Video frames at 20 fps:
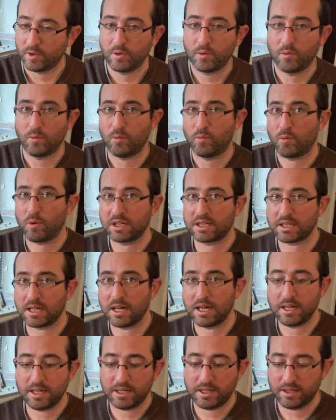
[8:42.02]
what
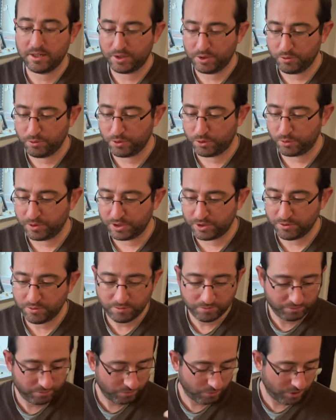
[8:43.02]
I usually do.
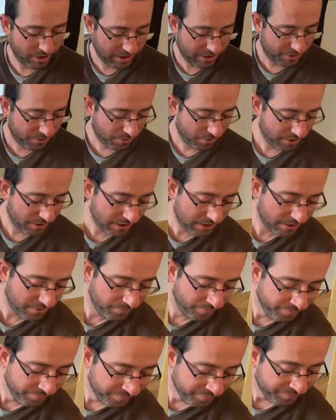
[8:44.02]
We're indoors.
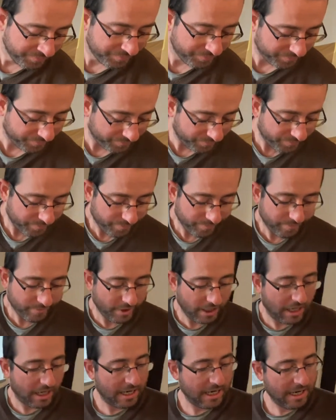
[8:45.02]

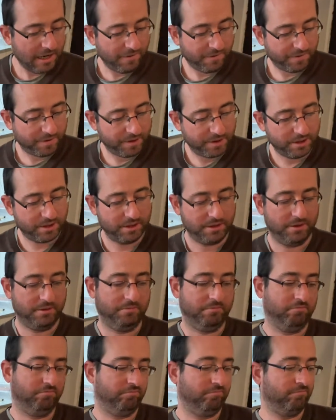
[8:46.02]
I have
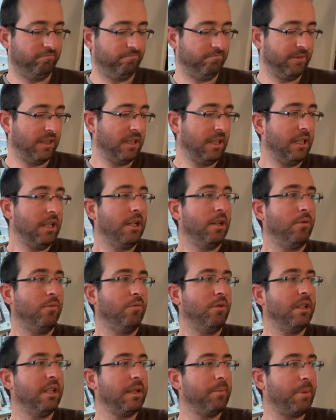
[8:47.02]

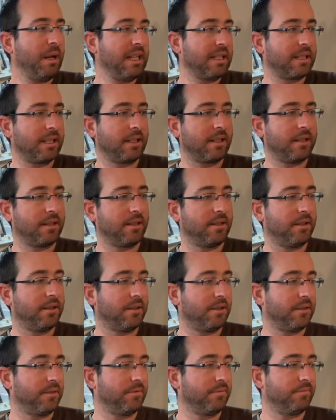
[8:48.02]
really basic,
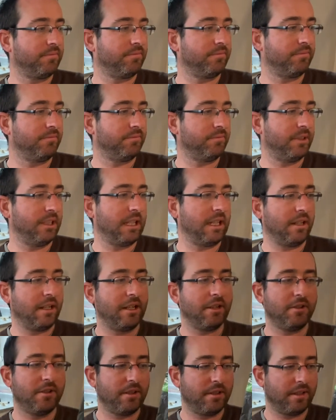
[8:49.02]

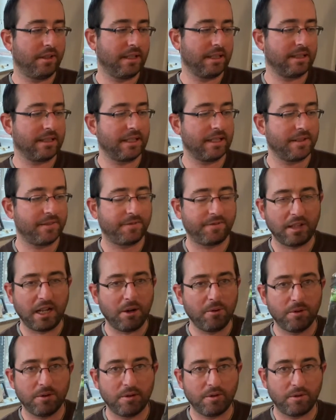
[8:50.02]
here this says
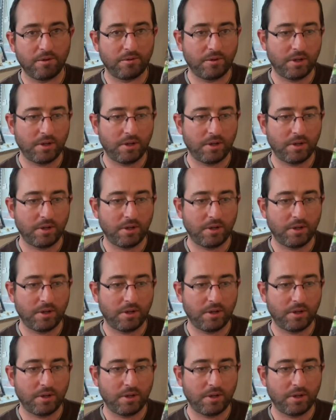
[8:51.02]
flower